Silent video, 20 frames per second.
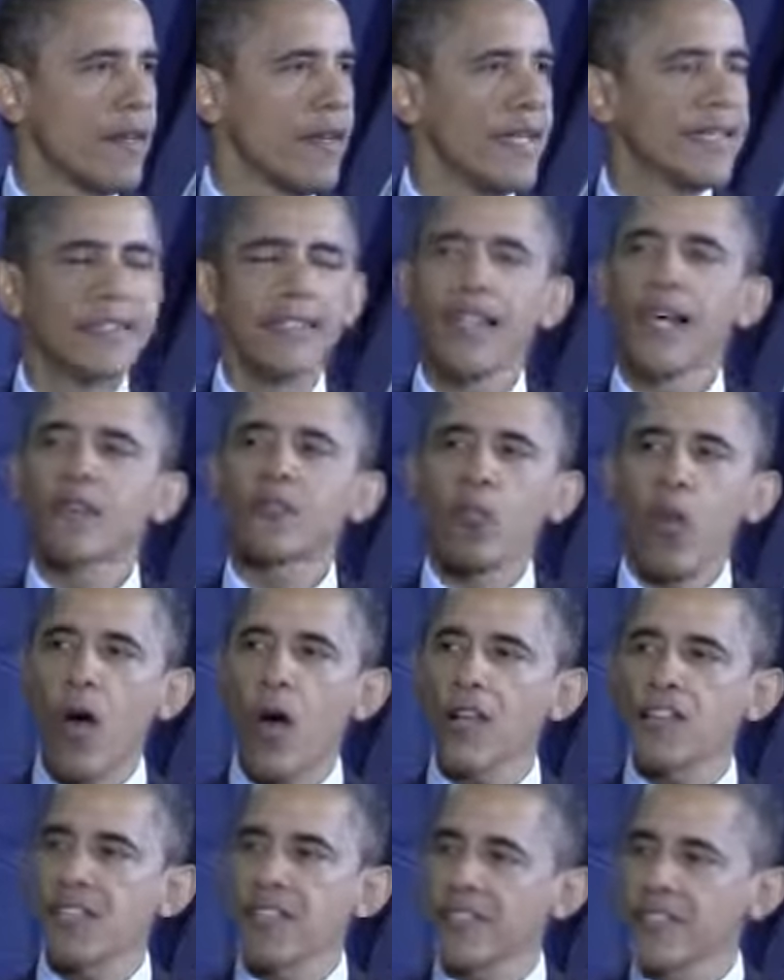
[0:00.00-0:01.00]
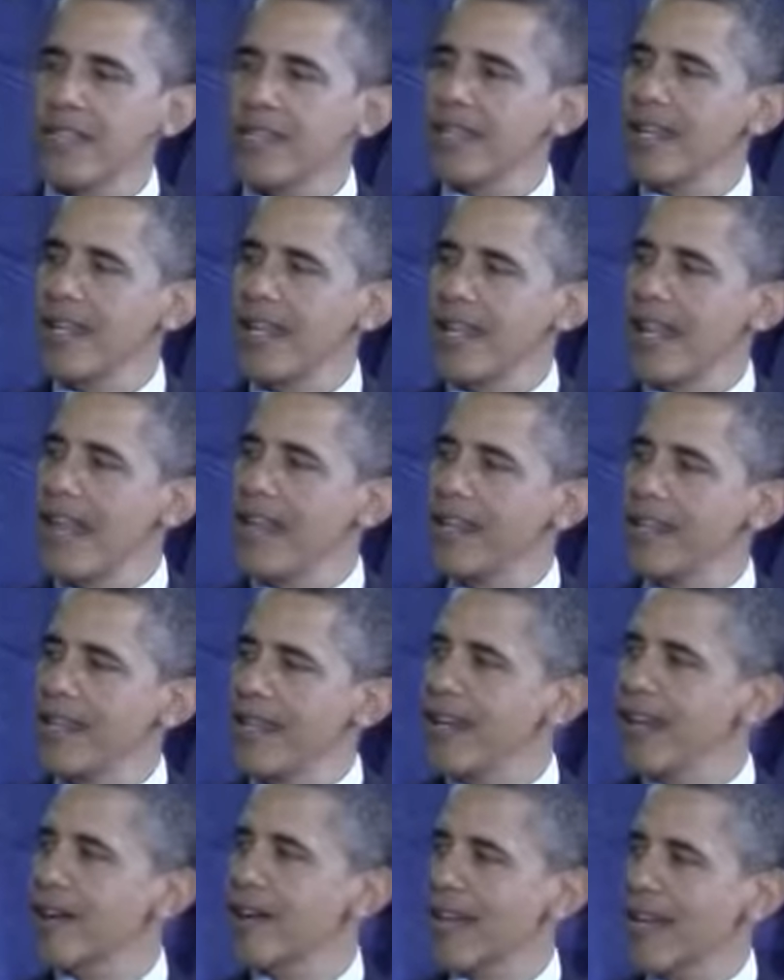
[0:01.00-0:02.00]
It's left Washington in a
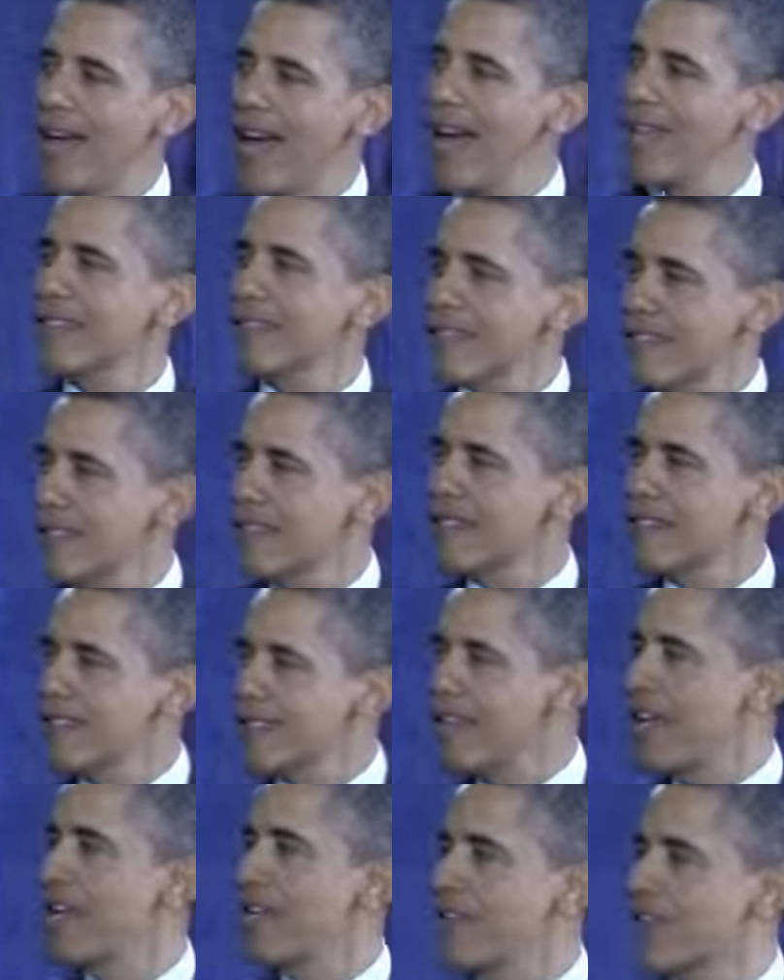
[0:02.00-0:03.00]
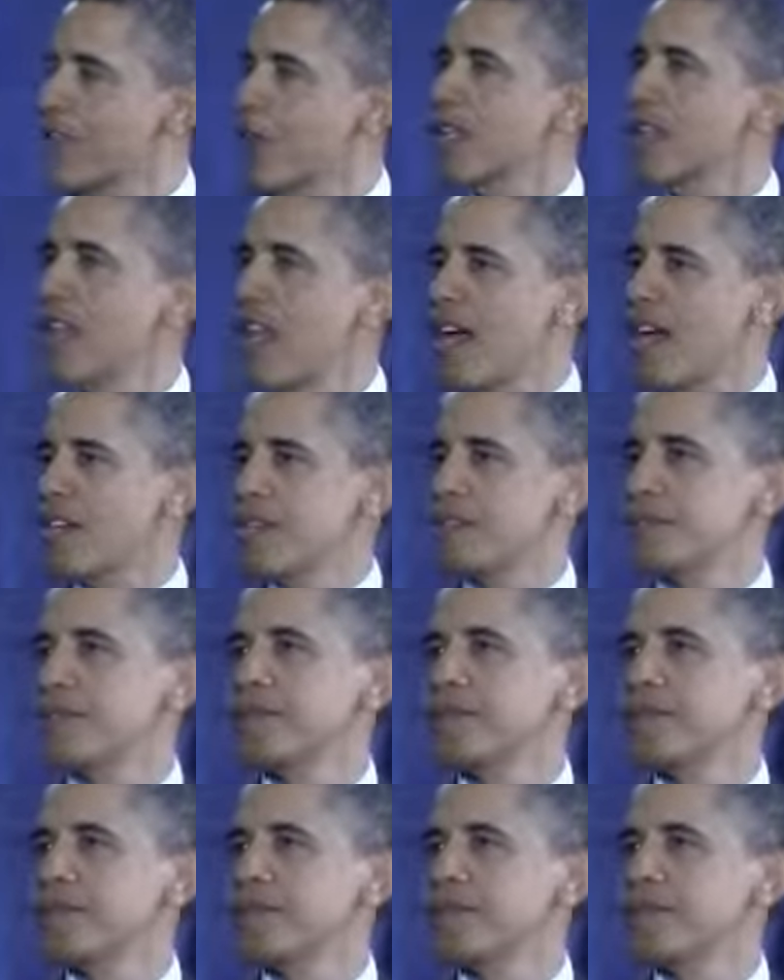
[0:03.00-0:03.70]
near constant state of gridlock.